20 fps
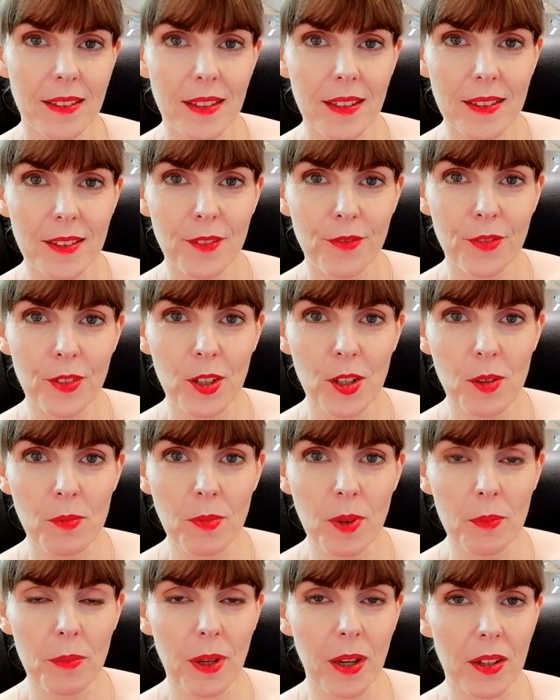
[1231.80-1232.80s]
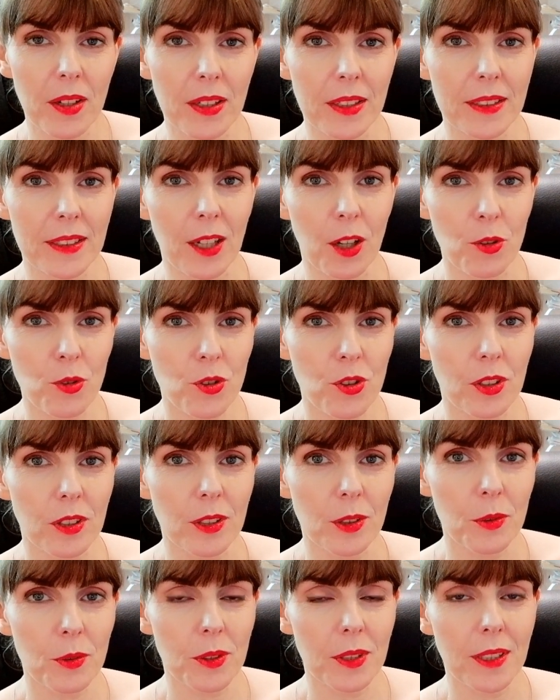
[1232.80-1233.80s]
Is this a film about a
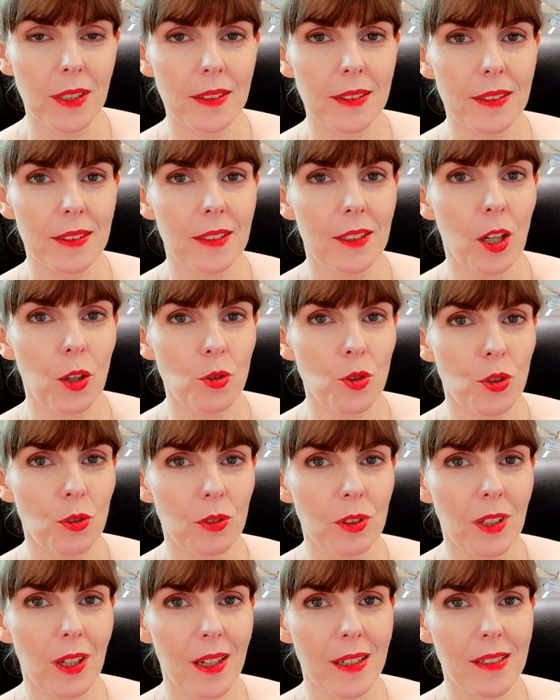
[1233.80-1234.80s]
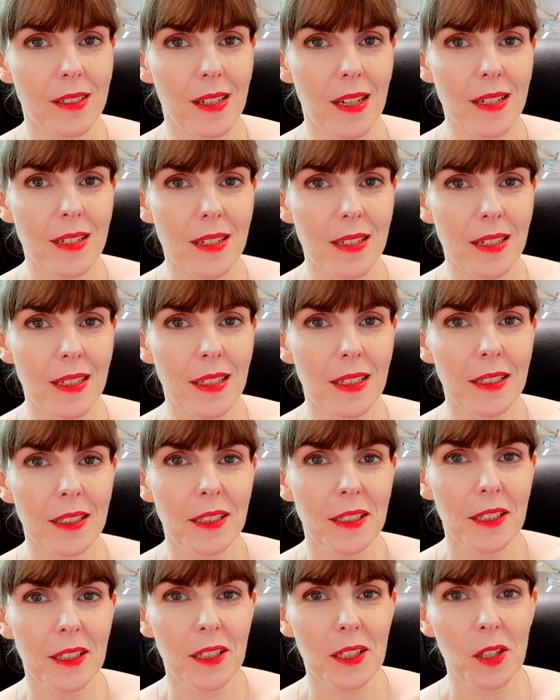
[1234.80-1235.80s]
culture losing its cultural
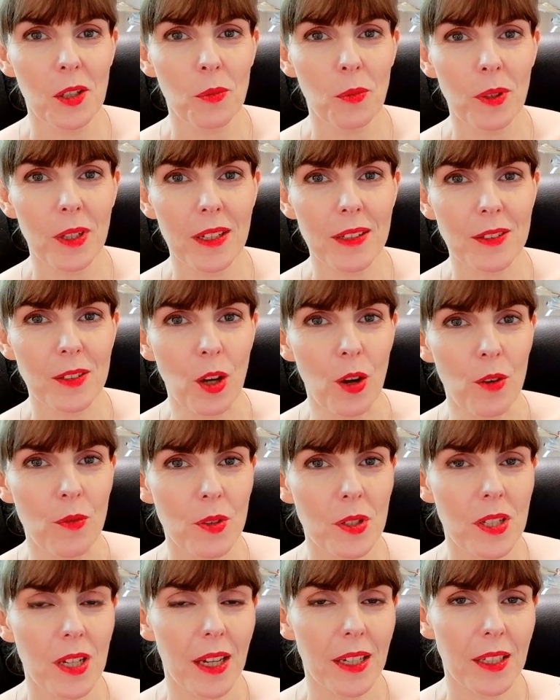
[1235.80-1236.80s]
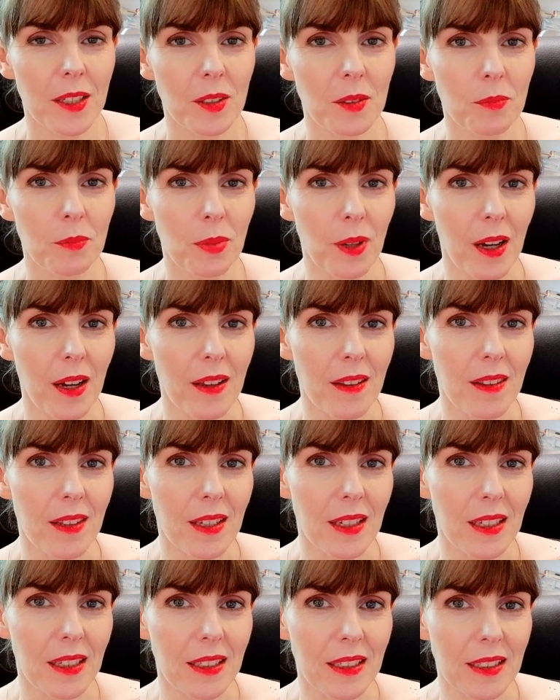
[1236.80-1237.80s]
identity when it's overtaken by
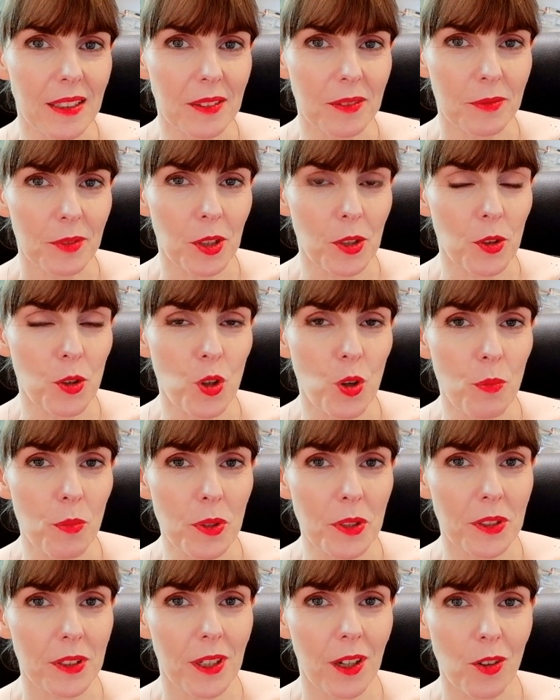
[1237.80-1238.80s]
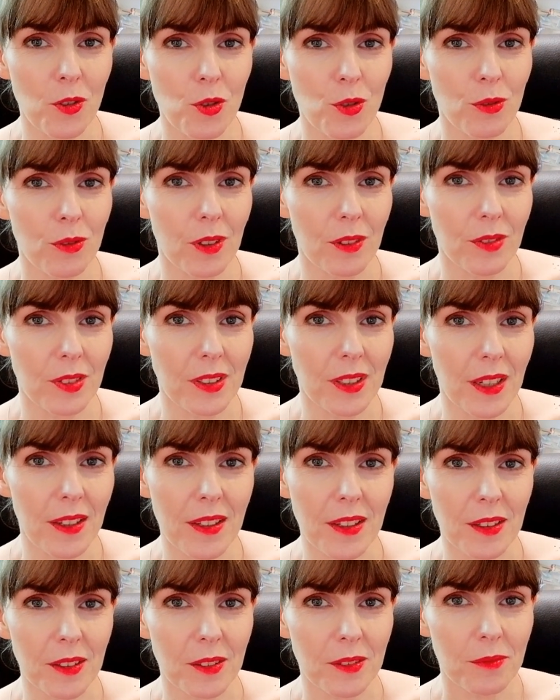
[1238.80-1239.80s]
the consumerist culture of
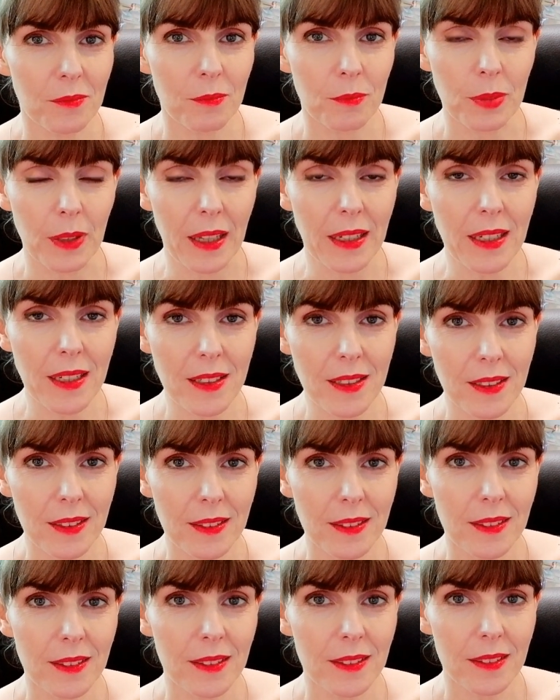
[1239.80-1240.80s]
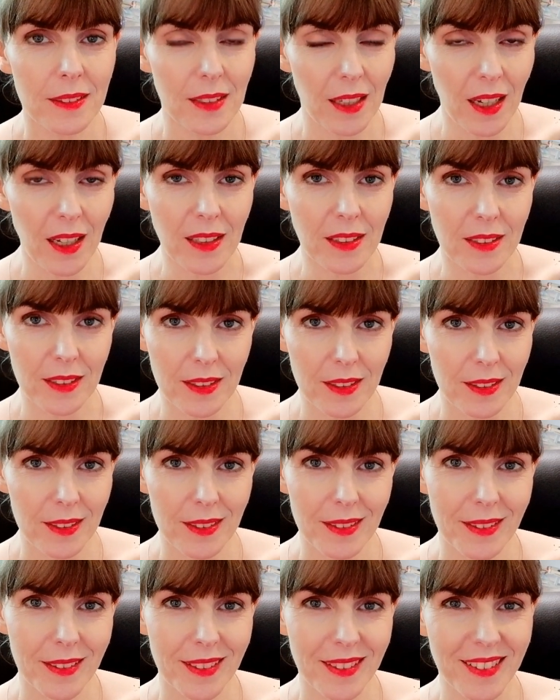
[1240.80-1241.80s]
another planet?
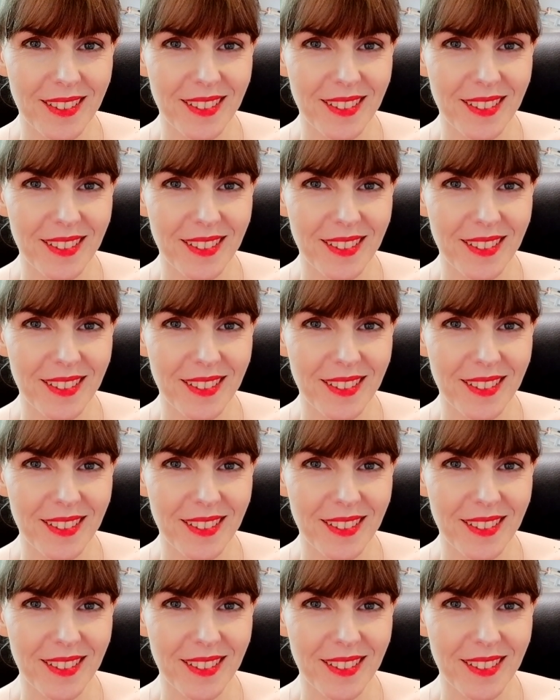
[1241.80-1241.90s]
Yes.